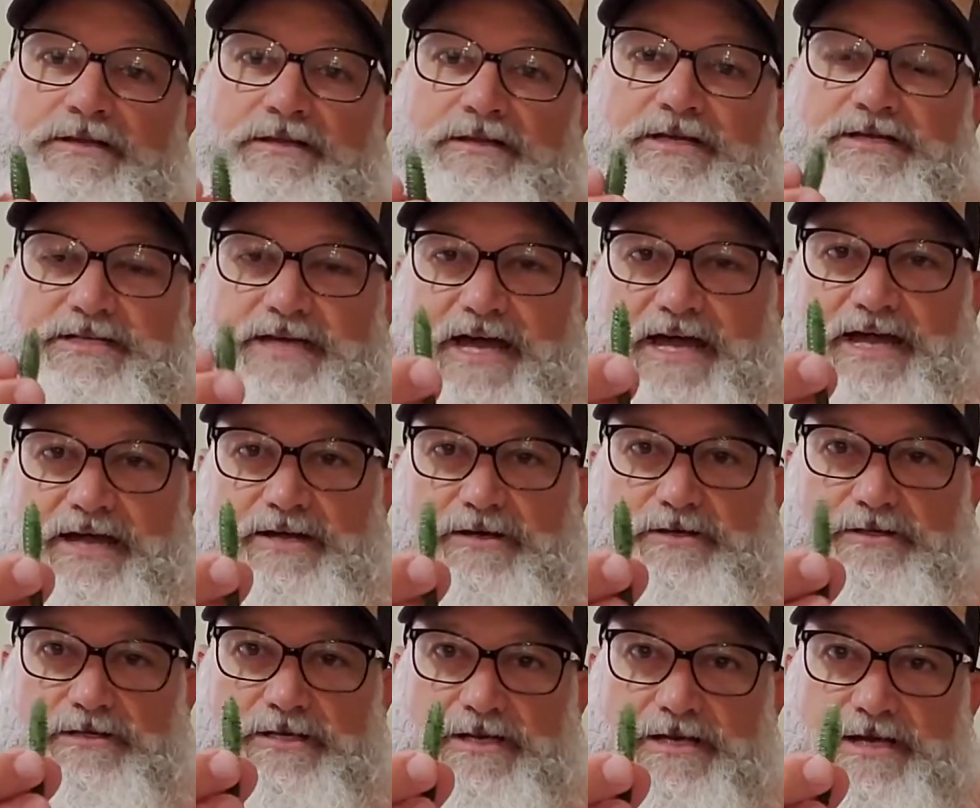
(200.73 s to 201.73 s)

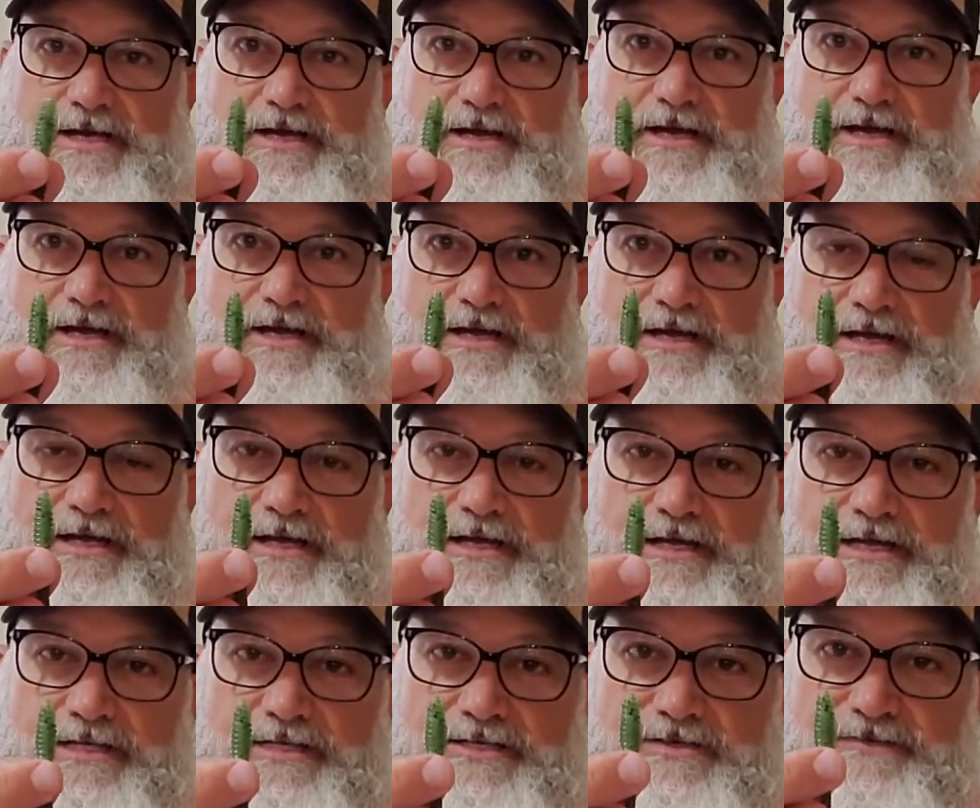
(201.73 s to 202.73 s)
tail
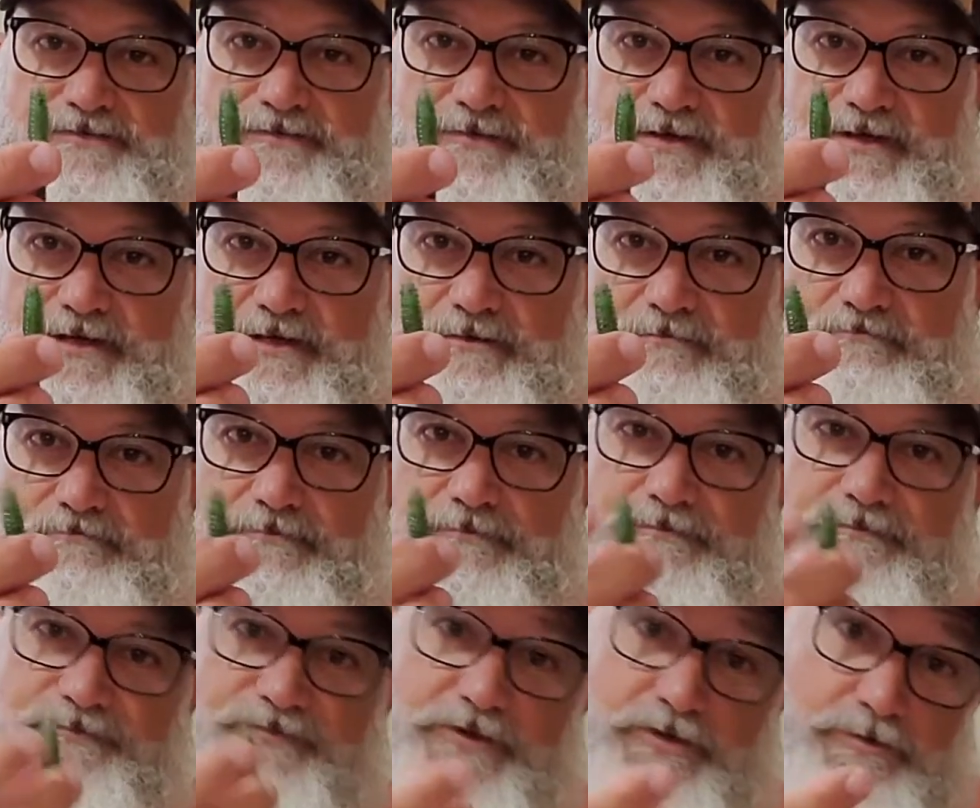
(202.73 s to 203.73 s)
is
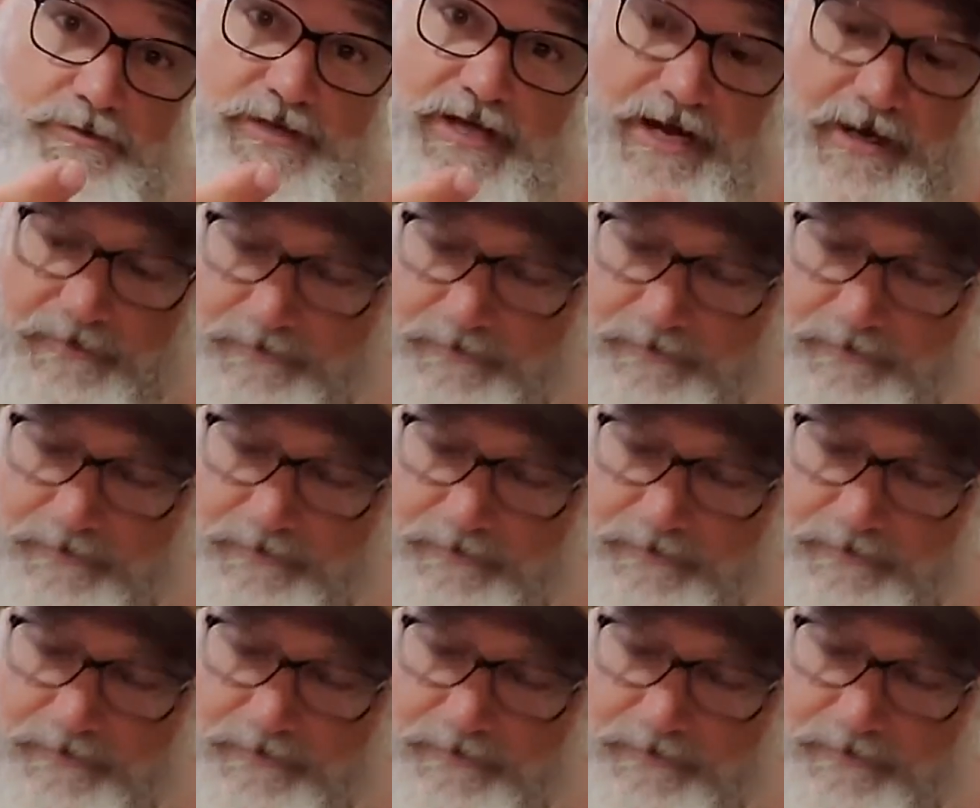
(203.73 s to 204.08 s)
filled with air,